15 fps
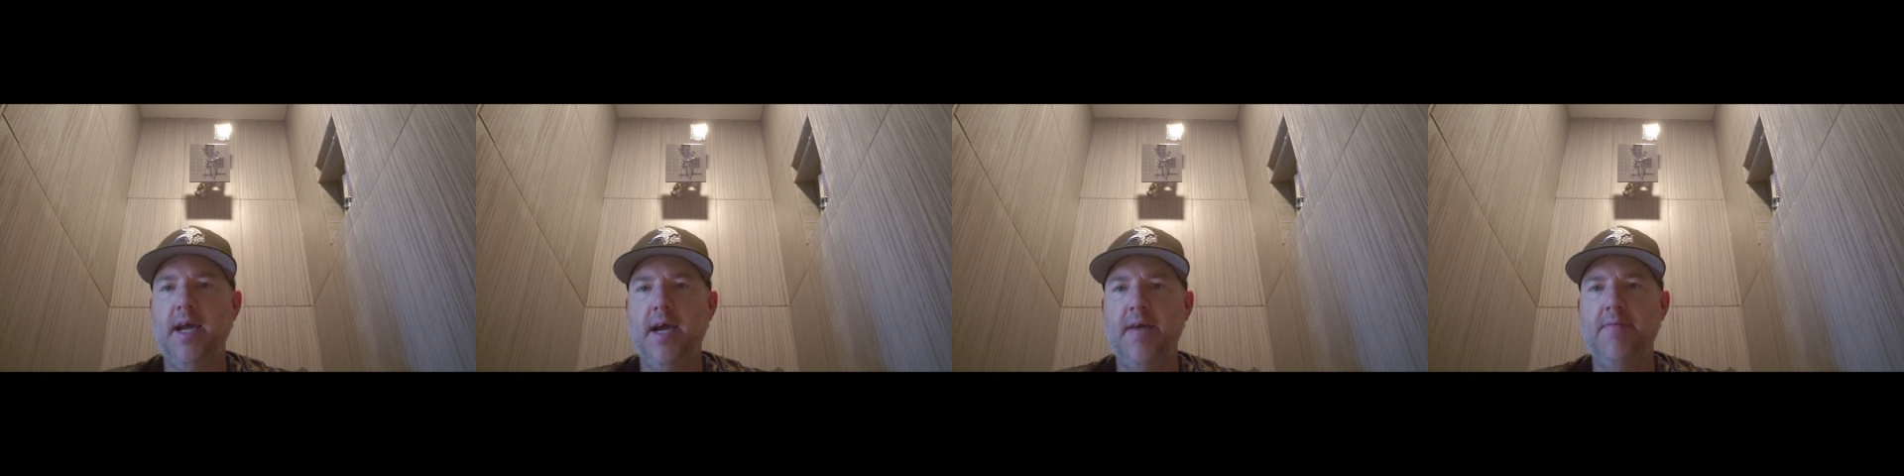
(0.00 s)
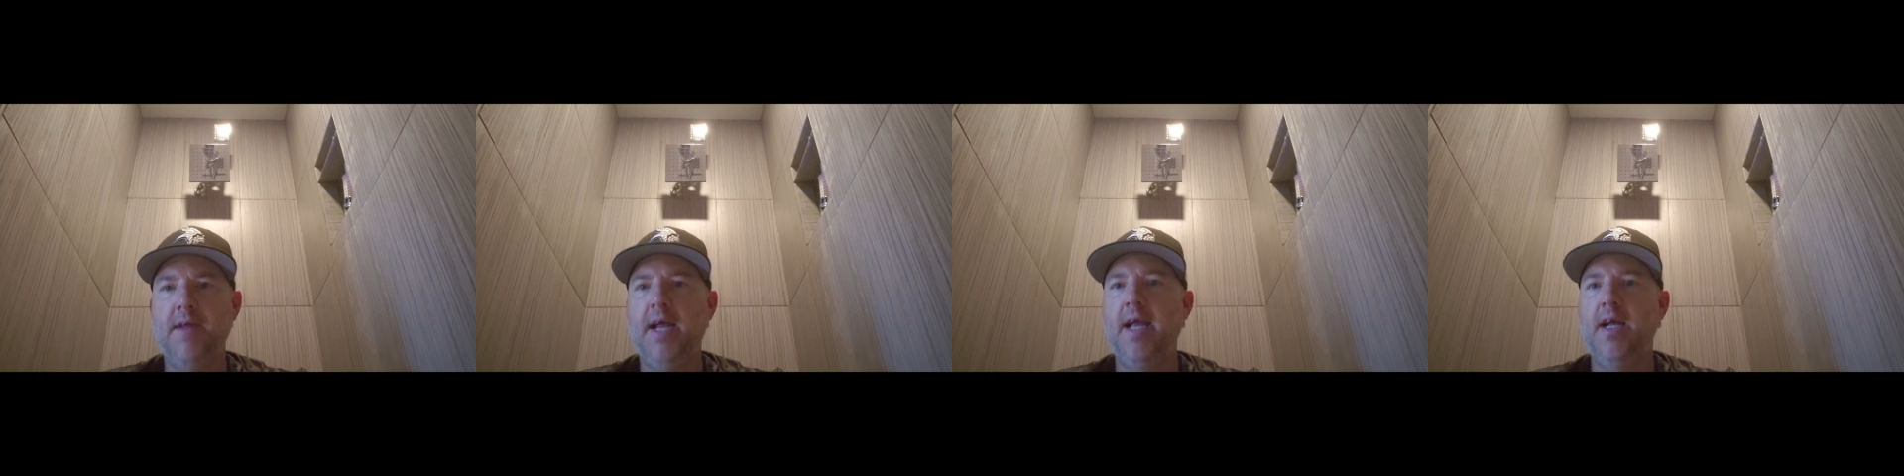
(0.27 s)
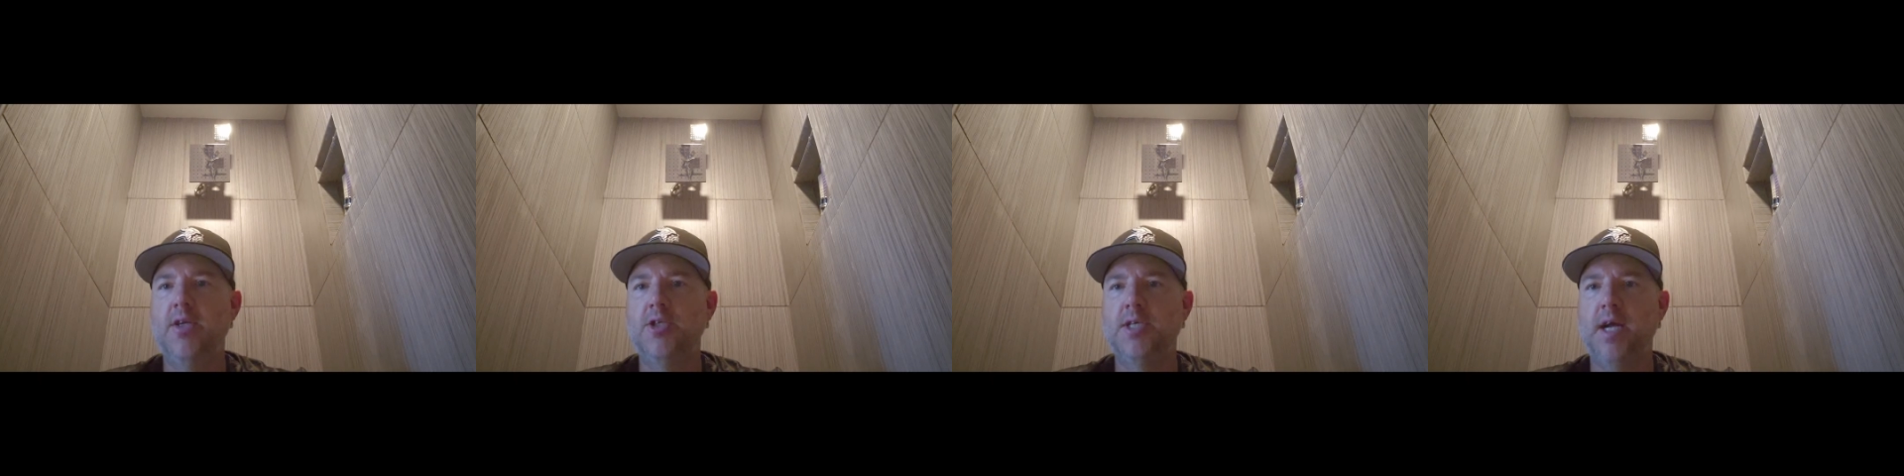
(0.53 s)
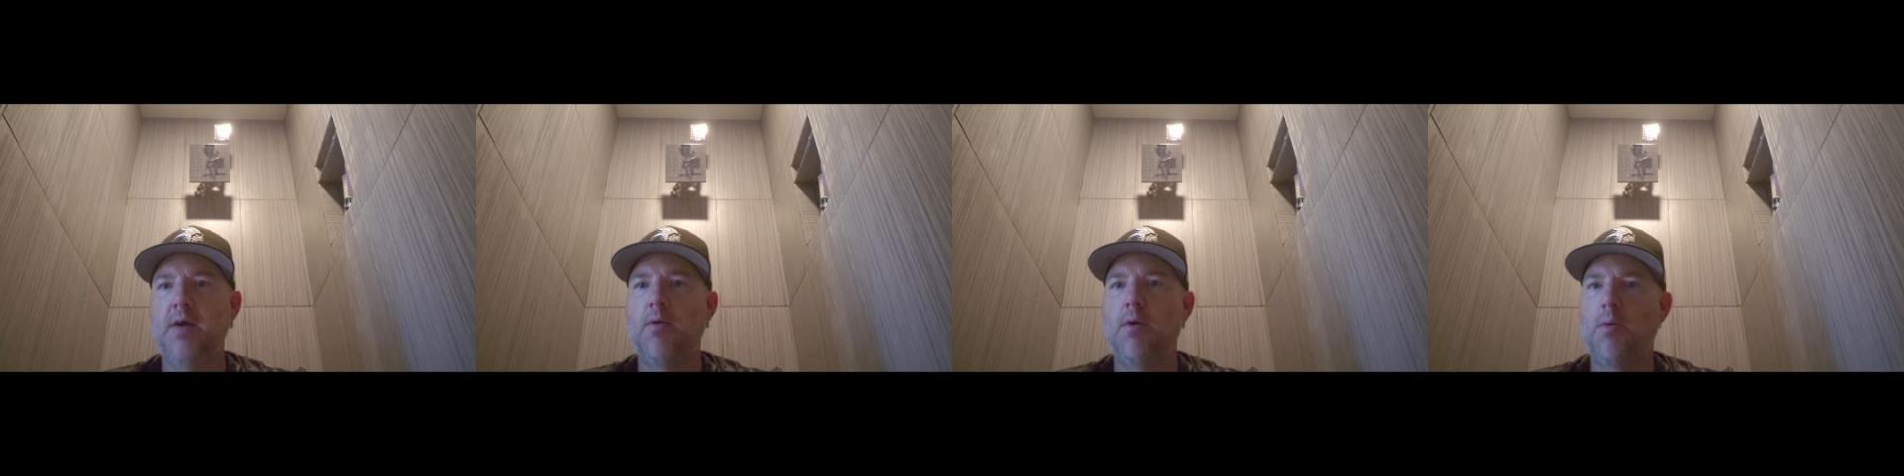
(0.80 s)
have the hand
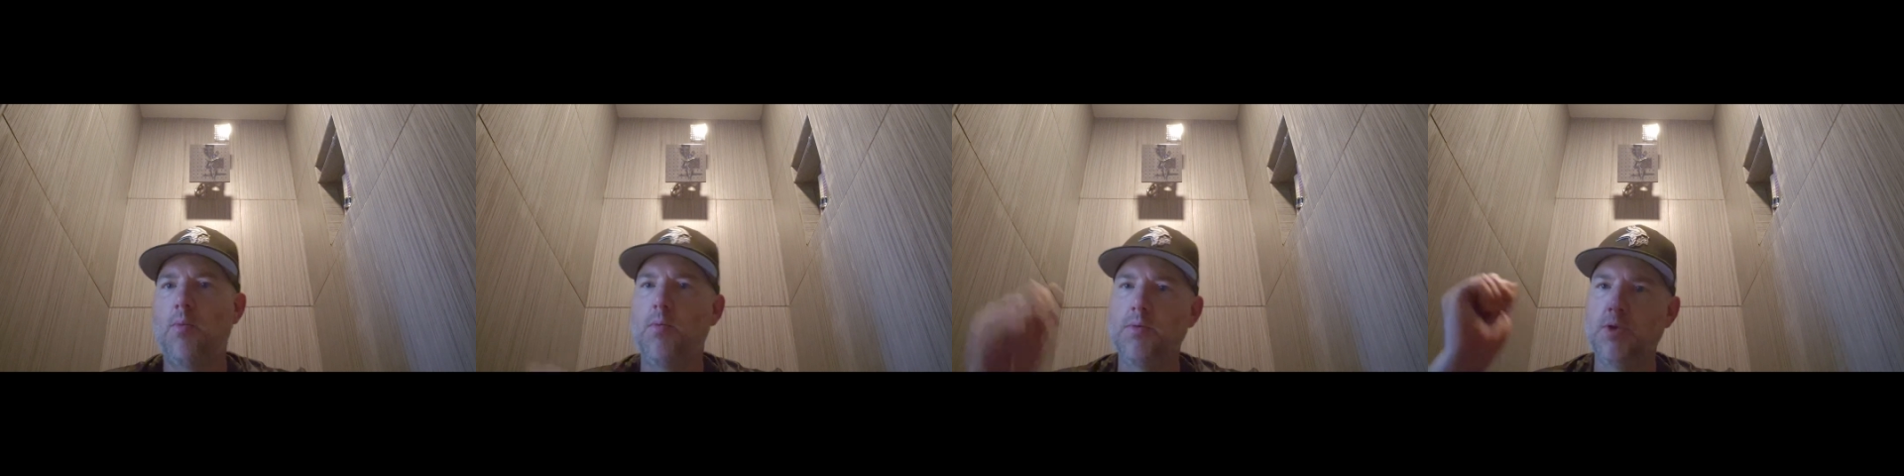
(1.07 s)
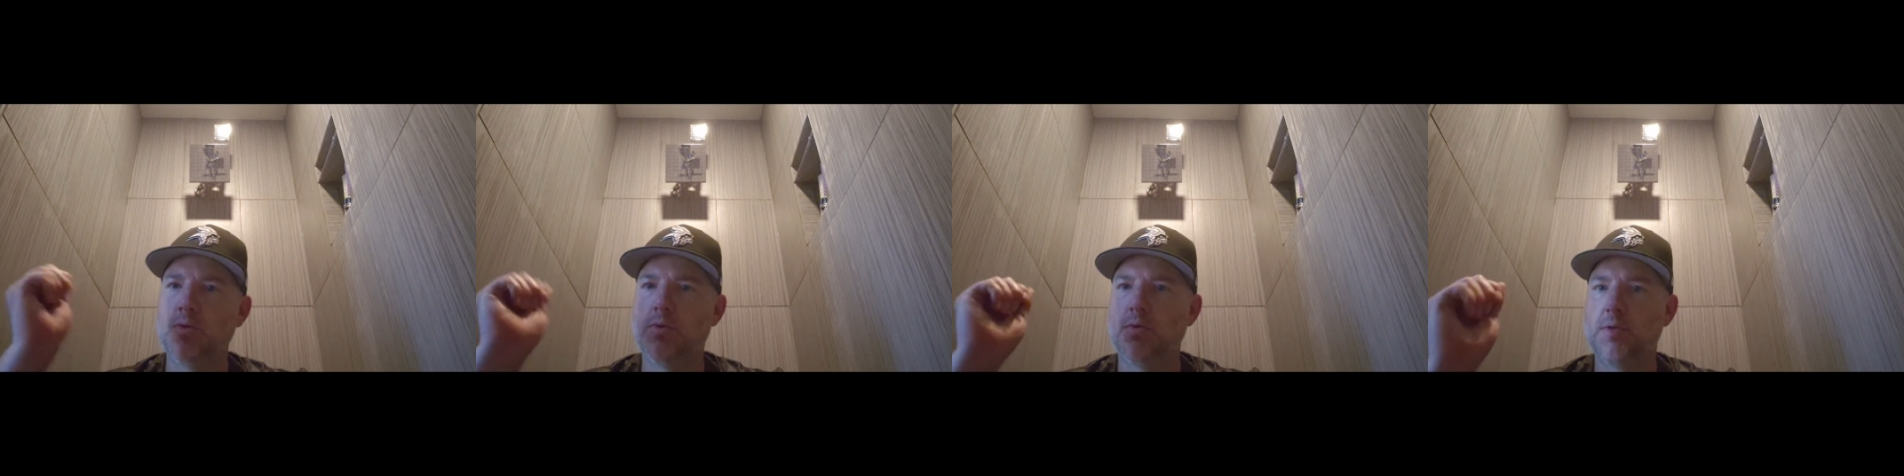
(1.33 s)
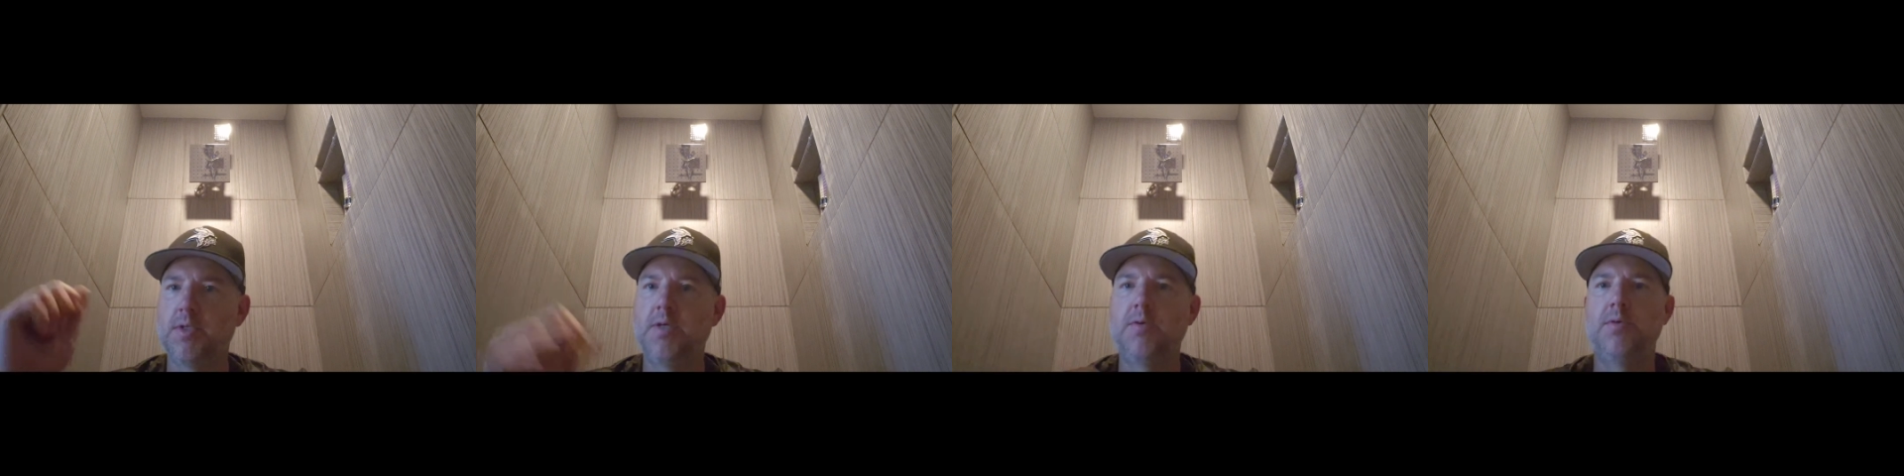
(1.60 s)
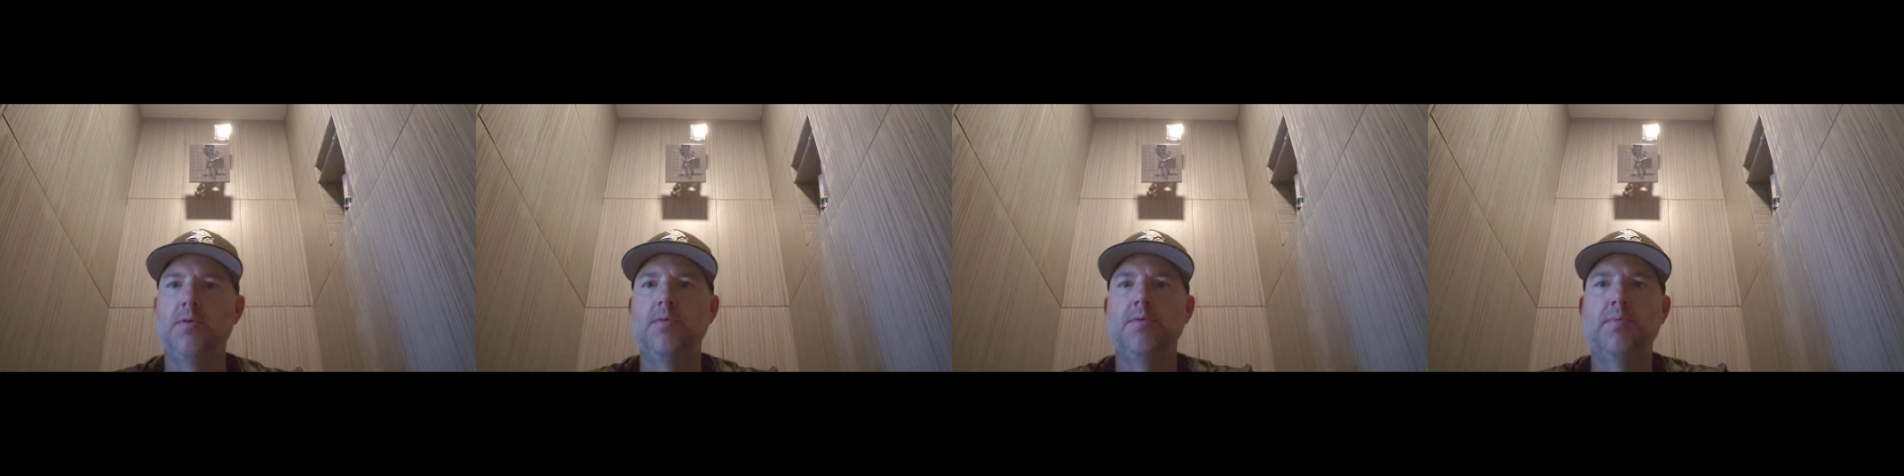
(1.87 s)
shower tool
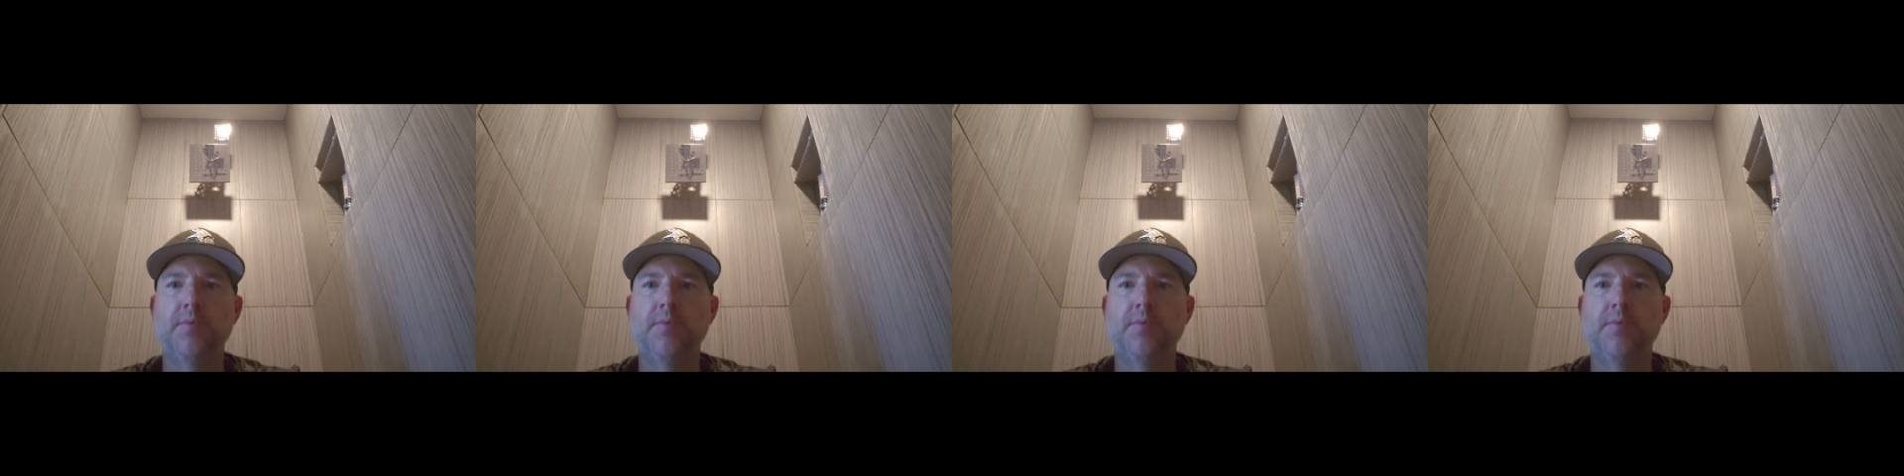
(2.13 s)
too,